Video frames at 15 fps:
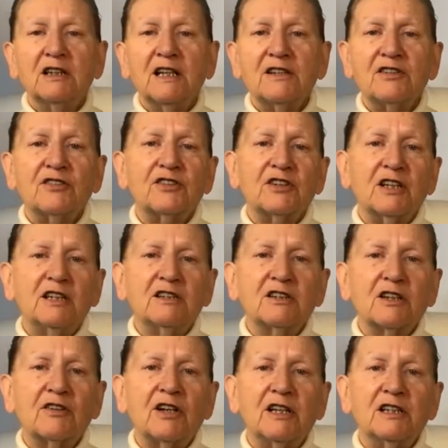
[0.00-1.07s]
less
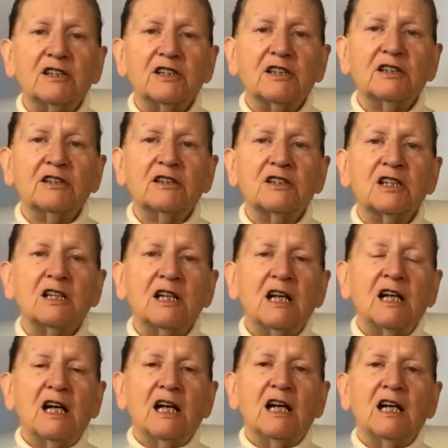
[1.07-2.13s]
integrated,
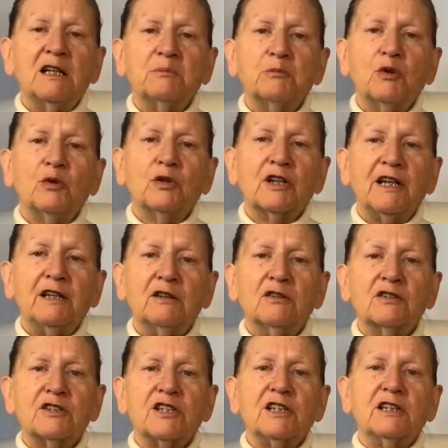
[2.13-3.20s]
and more
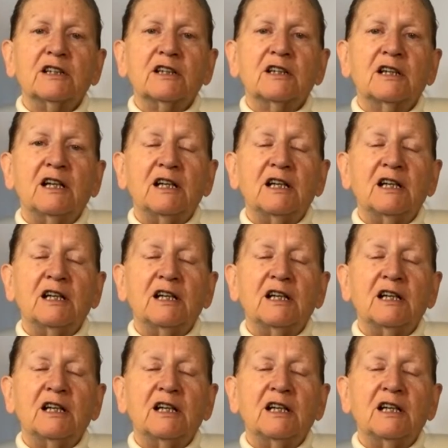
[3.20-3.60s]
chaotic.